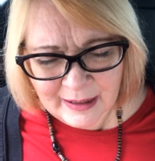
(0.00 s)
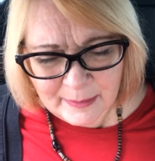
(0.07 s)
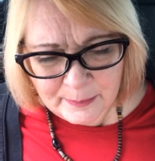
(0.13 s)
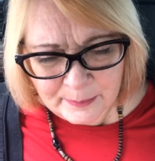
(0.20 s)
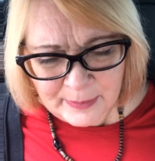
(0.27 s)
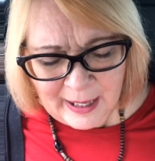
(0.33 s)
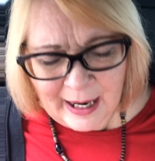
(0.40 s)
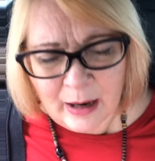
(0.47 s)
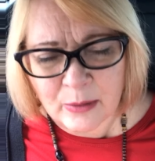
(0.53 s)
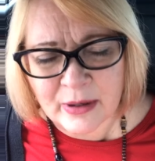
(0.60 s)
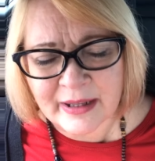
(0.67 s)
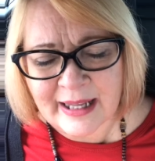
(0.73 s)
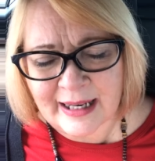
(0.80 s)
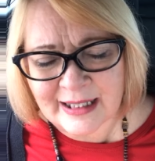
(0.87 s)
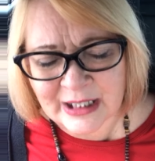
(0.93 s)
Power
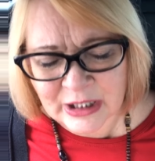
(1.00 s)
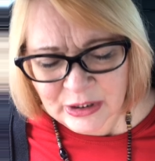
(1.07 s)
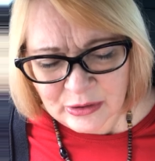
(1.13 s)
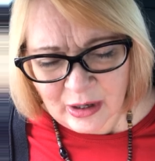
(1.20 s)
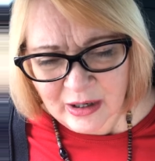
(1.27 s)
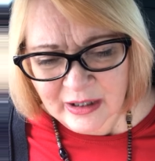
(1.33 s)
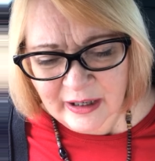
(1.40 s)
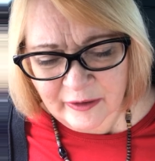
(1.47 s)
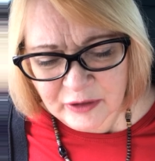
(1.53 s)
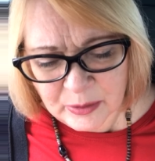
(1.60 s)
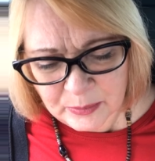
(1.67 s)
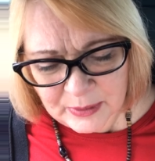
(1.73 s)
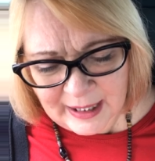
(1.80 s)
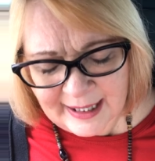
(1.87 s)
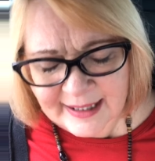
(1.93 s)
that's strong enough to
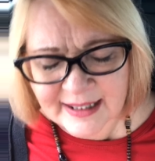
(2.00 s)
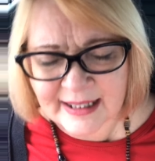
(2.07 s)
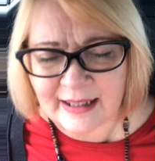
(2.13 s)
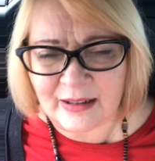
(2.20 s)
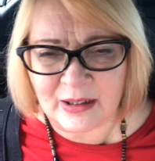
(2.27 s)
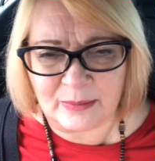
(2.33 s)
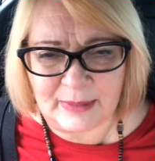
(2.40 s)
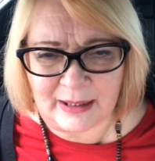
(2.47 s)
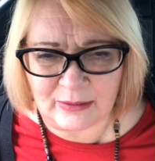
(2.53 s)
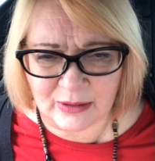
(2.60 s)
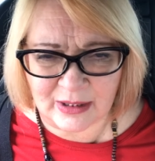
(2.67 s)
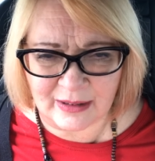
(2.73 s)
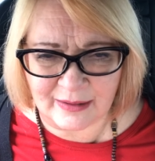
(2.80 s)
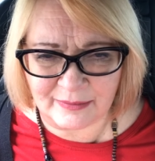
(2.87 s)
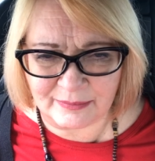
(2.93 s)
blast out a
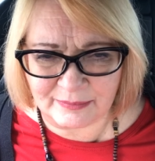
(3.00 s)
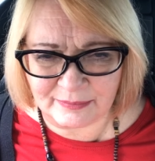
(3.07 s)
mountain.